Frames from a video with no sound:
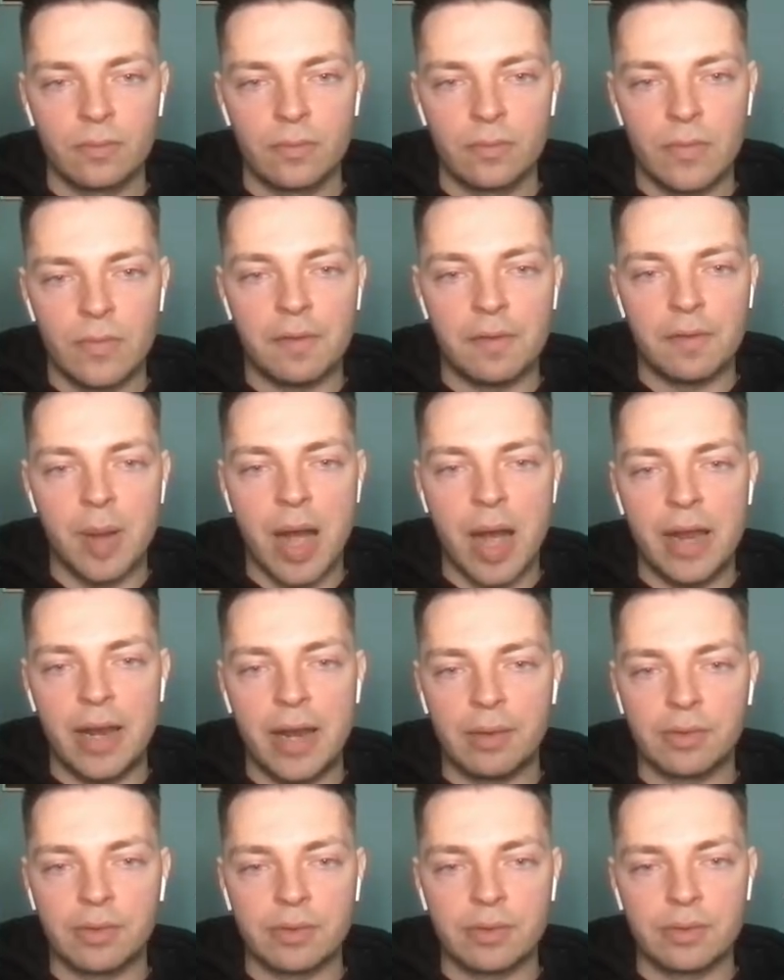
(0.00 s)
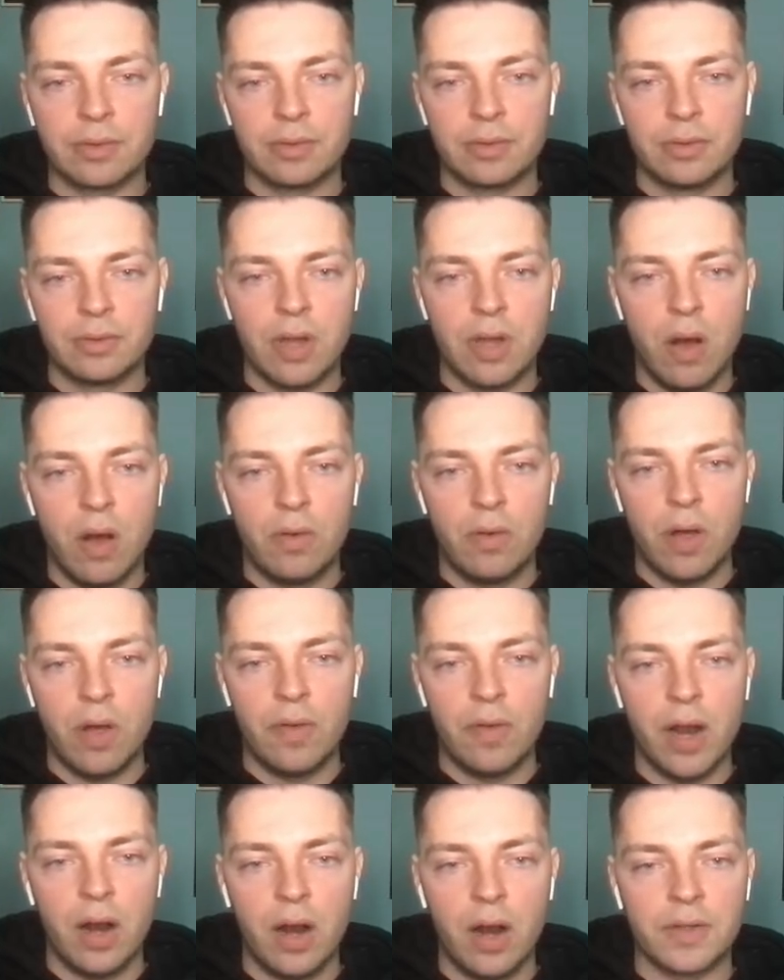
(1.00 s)
Never mind. No, they
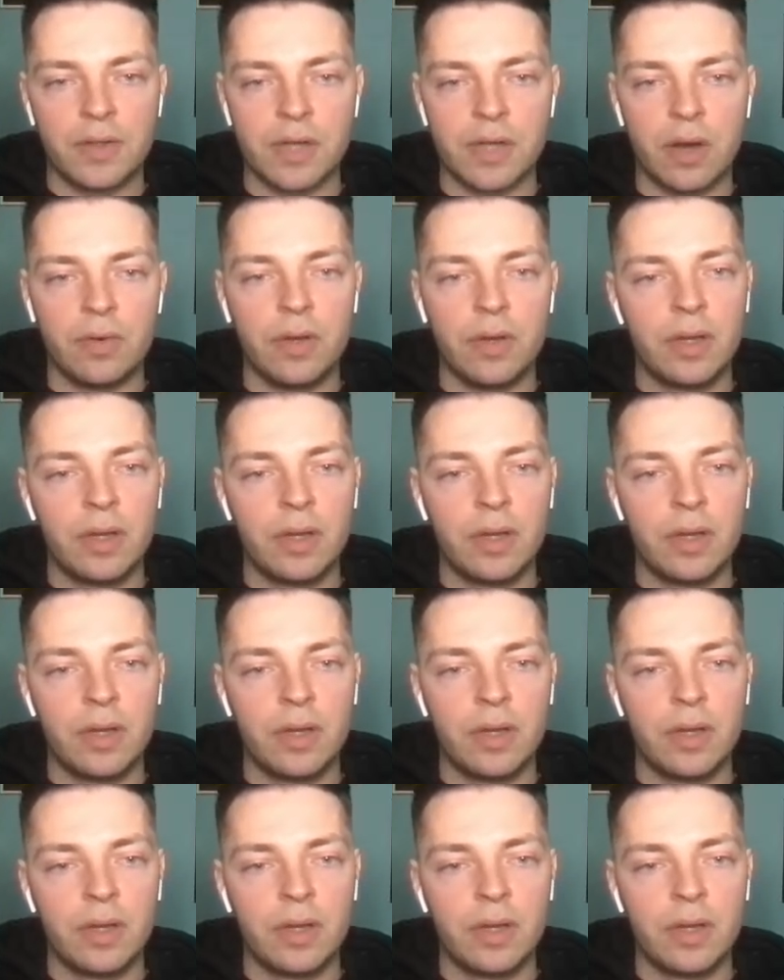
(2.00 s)
are in a zone.